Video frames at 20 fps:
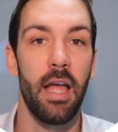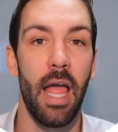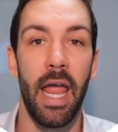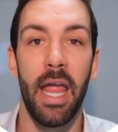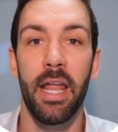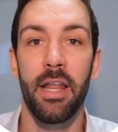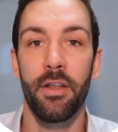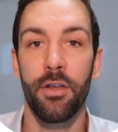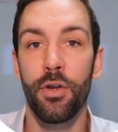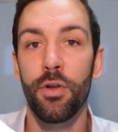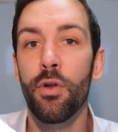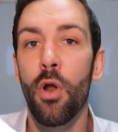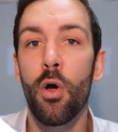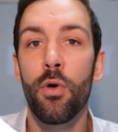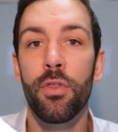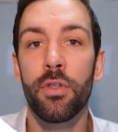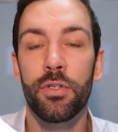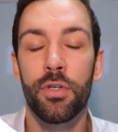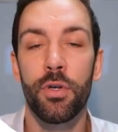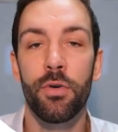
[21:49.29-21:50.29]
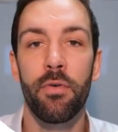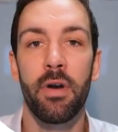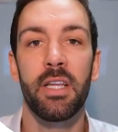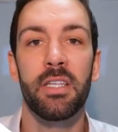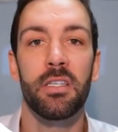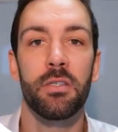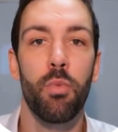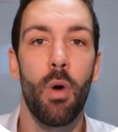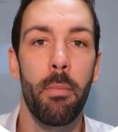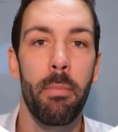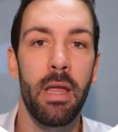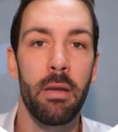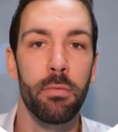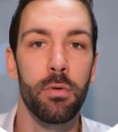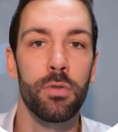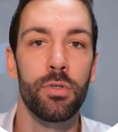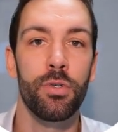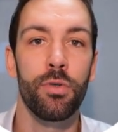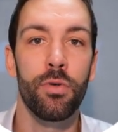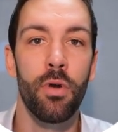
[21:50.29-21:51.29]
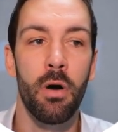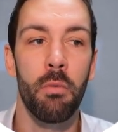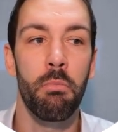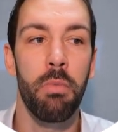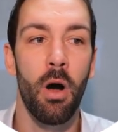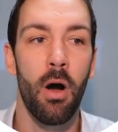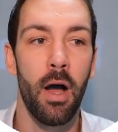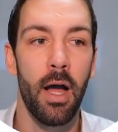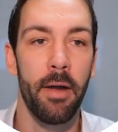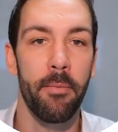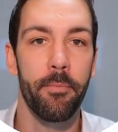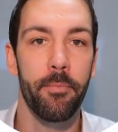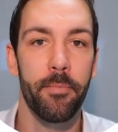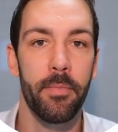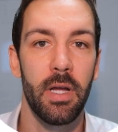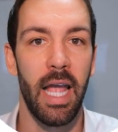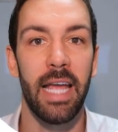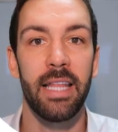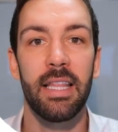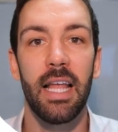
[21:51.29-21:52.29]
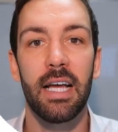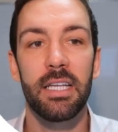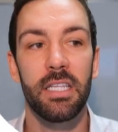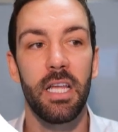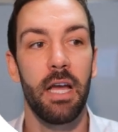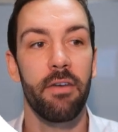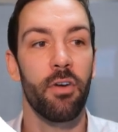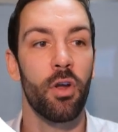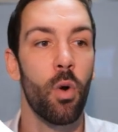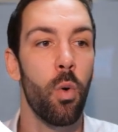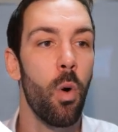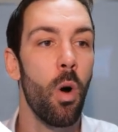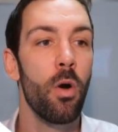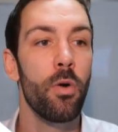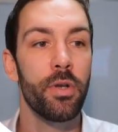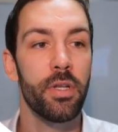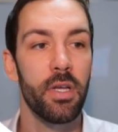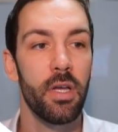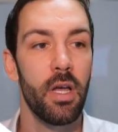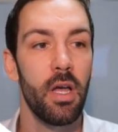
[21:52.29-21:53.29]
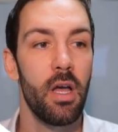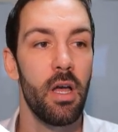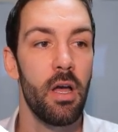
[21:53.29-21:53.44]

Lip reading: And the 2 reasons why people do not buy. And lastly, I have a quote.